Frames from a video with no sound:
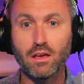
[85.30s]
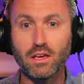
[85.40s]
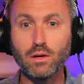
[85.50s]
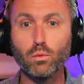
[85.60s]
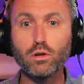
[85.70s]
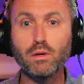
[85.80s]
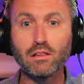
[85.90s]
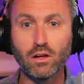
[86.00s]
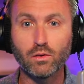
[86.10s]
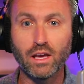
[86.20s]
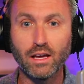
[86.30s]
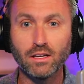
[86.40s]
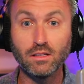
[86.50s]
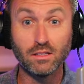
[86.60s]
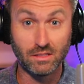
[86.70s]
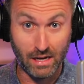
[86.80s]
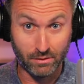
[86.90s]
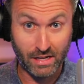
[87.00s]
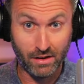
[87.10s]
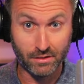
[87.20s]
It would be located
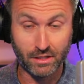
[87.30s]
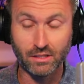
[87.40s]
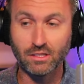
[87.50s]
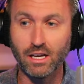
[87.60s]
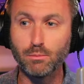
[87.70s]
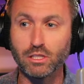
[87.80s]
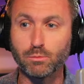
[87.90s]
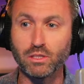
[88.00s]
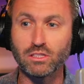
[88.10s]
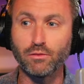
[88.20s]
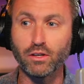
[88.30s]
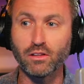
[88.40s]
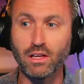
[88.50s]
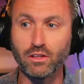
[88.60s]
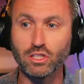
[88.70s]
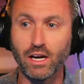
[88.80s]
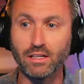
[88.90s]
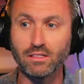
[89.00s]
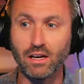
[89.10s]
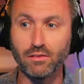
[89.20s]
downtown, as I said, but specifically in the
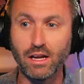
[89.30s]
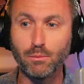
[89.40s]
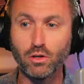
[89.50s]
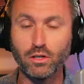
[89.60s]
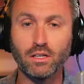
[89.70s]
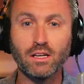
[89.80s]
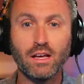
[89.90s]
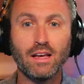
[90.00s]
Chinatown neighborhood.